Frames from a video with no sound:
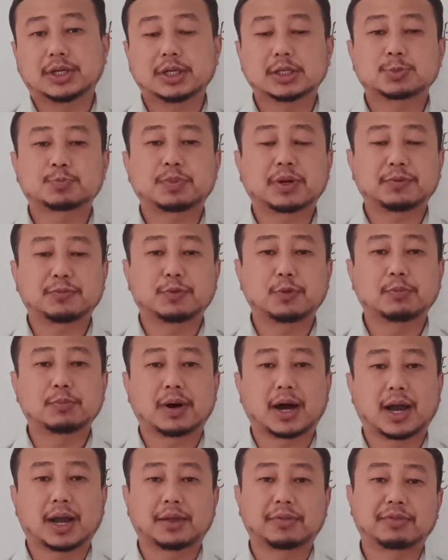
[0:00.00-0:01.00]
is performed
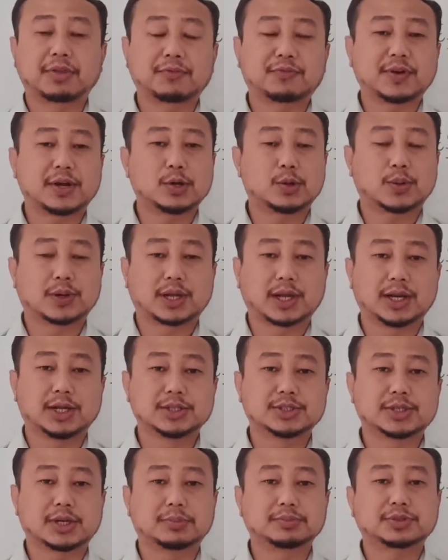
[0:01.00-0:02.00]
by different
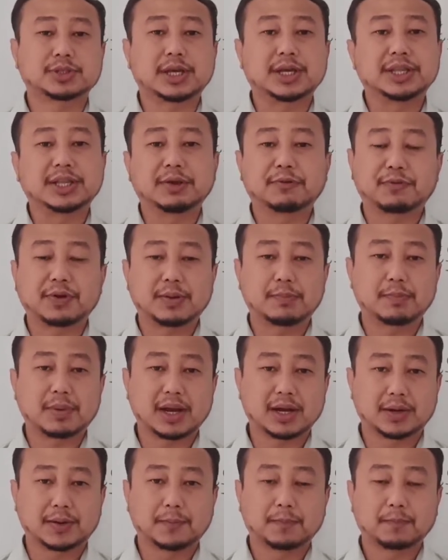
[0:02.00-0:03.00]
organisms in different
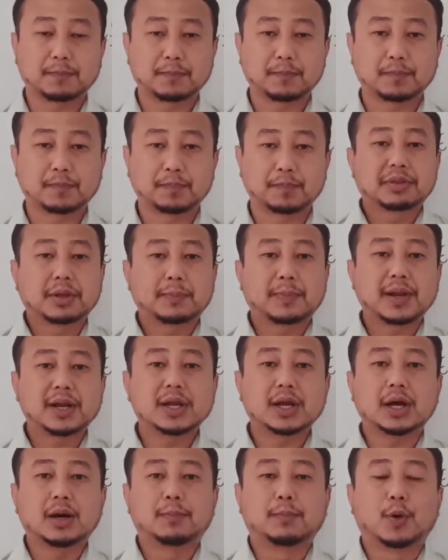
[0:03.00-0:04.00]
manner.
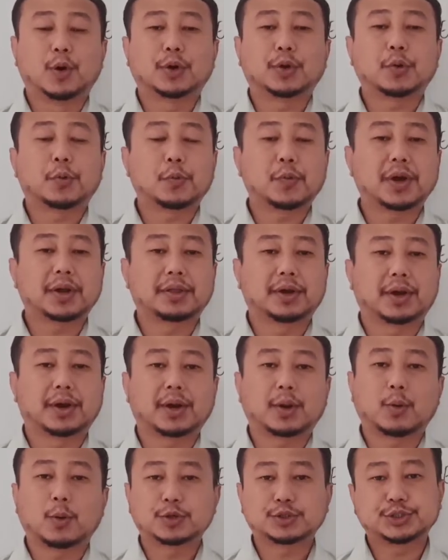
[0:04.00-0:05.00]
Depending upon whether
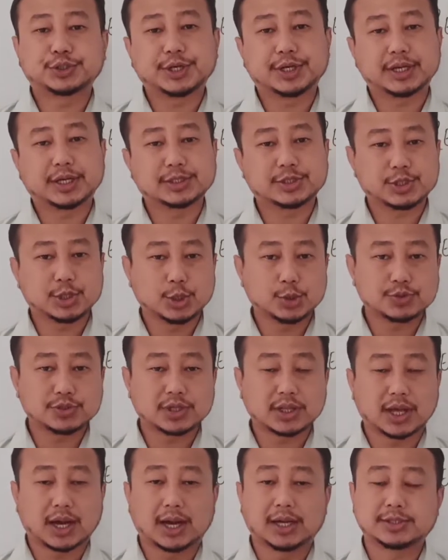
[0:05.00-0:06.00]
oxygen is
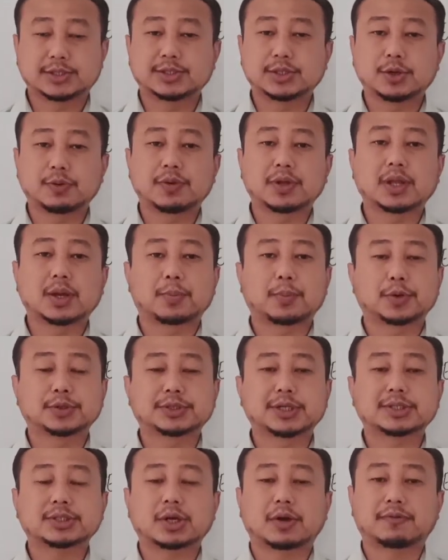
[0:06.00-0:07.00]
utilized during the
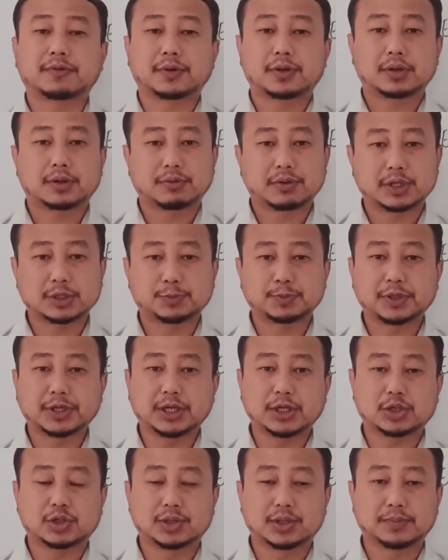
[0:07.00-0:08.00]
process of
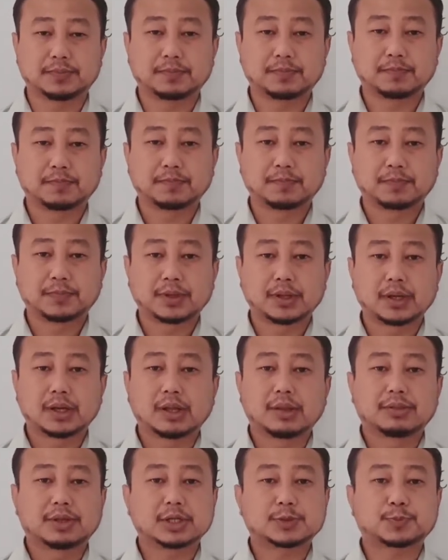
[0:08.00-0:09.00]
respiration,
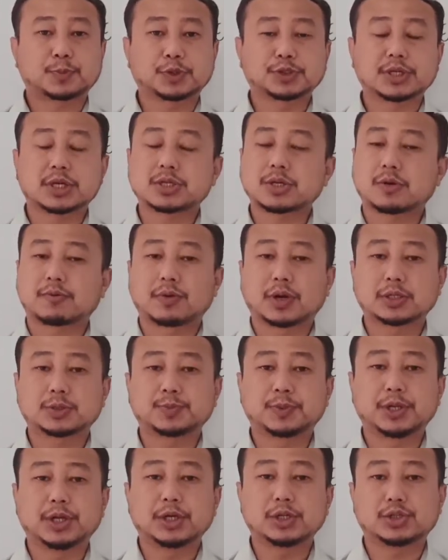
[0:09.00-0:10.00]
this process of
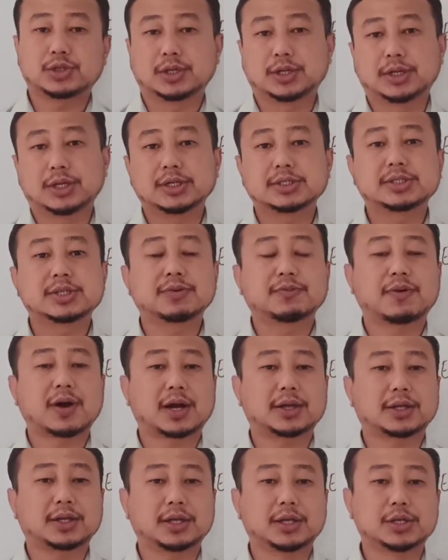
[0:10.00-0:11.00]
respiration is
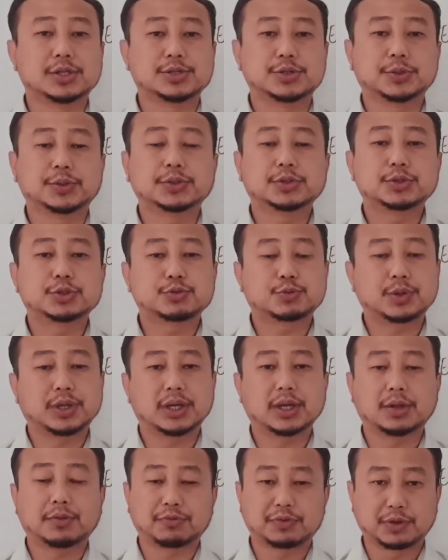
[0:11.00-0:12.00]
divided into
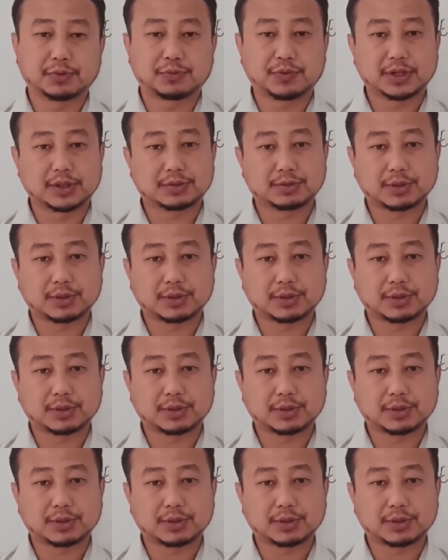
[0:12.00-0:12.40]
three different